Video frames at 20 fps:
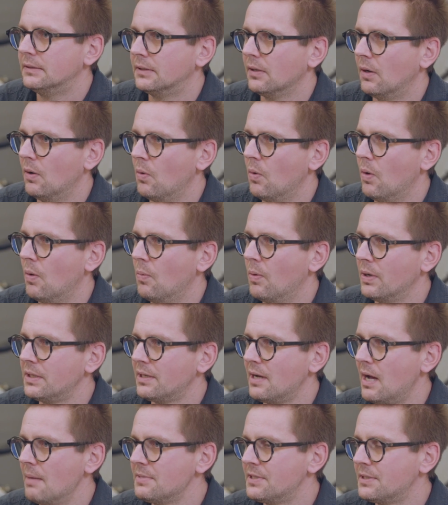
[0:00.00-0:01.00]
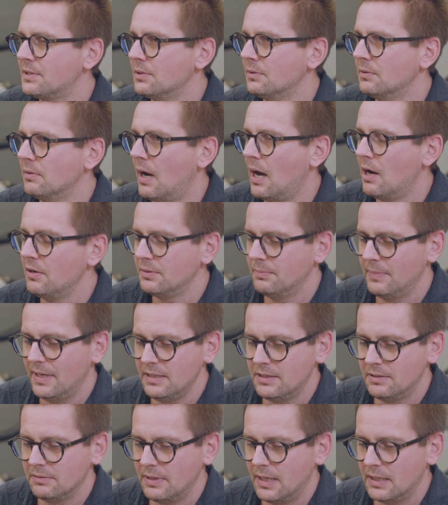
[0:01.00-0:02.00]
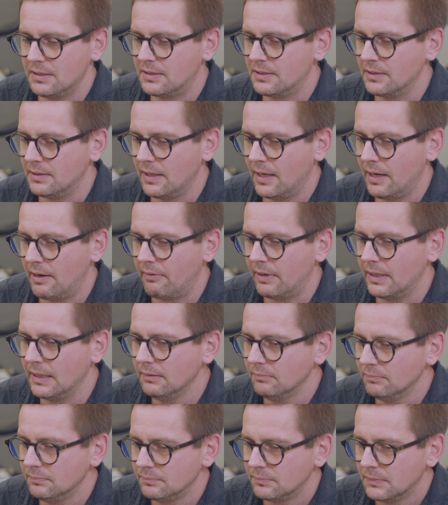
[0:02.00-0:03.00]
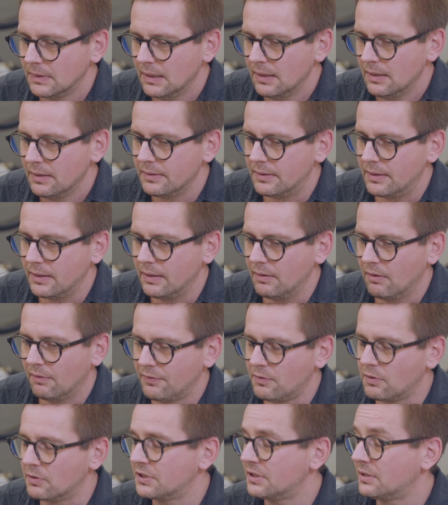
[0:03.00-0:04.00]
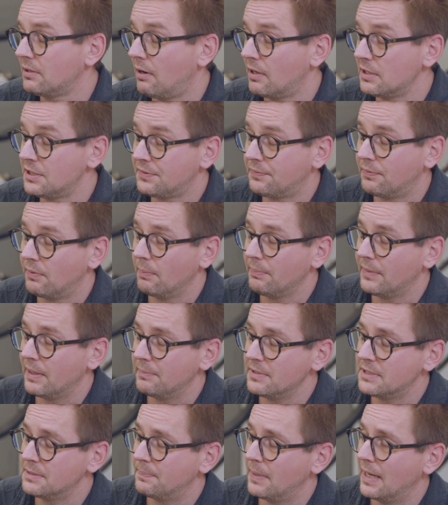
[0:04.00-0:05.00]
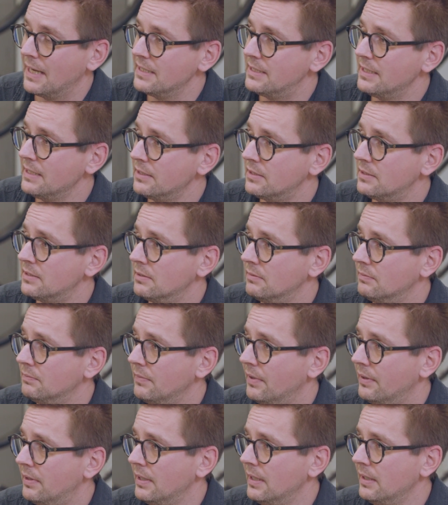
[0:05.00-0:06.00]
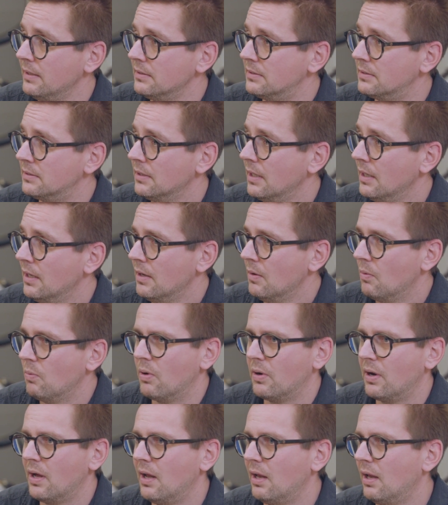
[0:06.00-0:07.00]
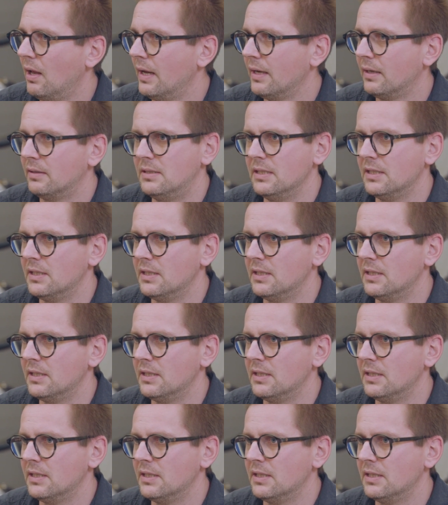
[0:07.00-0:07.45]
So what comes to automation engineering, they of course start from the basics things, what are like